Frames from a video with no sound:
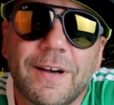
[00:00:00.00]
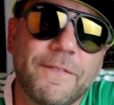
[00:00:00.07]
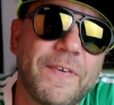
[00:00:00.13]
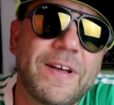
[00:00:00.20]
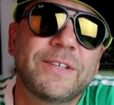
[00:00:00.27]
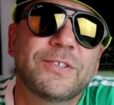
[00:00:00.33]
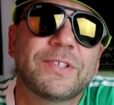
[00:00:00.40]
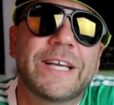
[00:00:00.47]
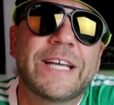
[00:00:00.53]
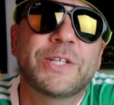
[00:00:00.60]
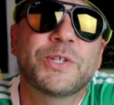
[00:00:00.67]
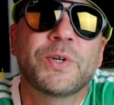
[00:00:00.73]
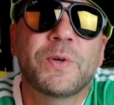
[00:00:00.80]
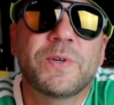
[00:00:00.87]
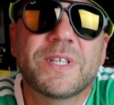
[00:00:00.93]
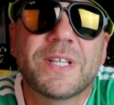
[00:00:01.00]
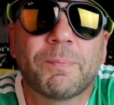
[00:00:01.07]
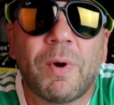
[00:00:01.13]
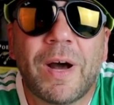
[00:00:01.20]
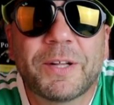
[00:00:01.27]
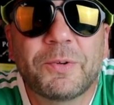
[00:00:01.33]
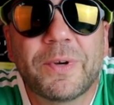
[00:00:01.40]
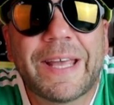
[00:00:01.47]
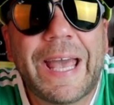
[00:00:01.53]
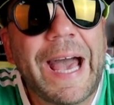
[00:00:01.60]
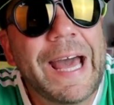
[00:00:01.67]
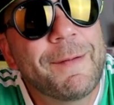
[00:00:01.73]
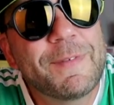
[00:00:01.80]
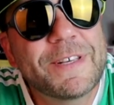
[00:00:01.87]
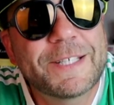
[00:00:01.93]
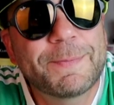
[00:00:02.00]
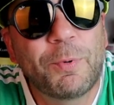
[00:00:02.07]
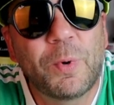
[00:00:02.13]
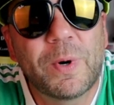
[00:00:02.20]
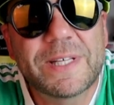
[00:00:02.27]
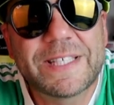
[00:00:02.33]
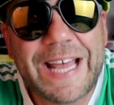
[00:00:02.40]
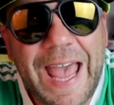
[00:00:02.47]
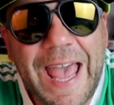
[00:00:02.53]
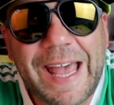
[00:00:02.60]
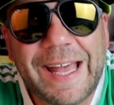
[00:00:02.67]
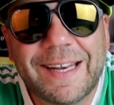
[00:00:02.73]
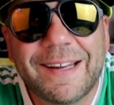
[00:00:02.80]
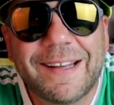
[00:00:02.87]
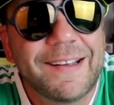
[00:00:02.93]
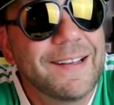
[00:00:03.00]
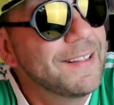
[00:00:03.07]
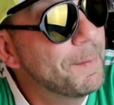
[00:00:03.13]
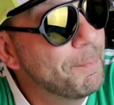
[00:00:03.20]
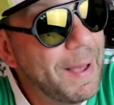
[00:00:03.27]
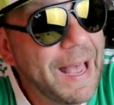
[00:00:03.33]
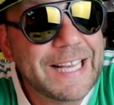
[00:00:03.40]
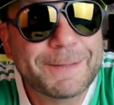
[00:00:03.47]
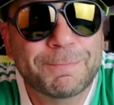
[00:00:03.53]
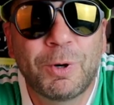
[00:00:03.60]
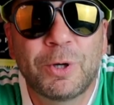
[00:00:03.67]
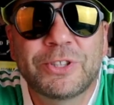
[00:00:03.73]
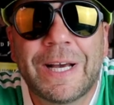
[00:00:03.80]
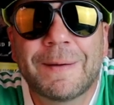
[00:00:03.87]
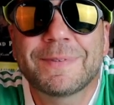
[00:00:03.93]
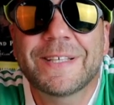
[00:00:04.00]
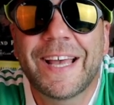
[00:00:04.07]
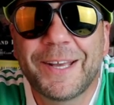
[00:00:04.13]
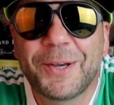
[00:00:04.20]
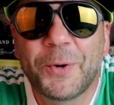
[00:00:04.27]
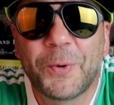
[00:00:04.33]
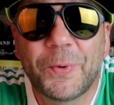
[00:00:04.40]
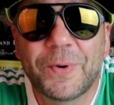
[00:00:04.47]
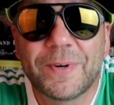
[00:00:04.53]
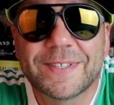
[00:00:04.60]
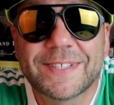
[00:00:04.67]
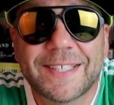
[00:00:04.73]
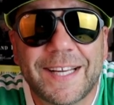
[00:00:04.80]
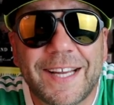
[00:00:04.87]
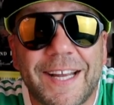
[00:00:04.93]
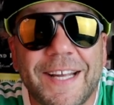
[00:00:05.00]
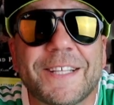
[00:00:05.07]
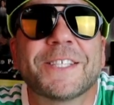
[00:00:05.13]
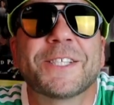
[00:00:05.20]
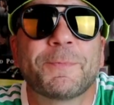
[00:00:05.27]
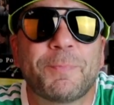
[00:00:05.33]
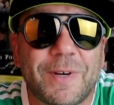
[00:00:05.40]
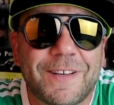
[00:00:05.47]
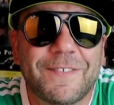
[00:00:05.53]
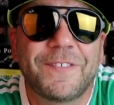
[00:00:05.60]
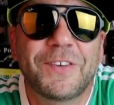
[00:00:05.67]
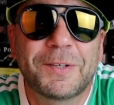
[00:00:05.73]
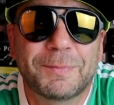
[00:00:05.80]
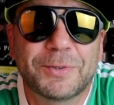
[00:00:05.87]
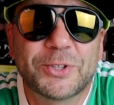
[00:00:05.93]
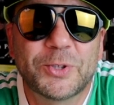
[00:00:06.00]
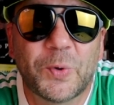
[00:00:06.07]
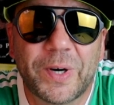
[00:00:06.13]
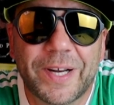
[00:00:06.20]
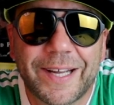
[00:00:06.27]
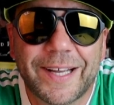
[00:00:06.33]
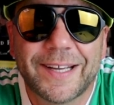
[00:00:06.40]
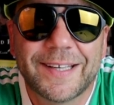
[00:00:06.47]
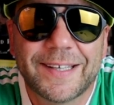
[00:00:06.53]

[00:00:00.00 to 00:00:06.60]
eventually introducing the product to Academy Sports and the Bass Pro Shops headquarters in Springfield, Missouri.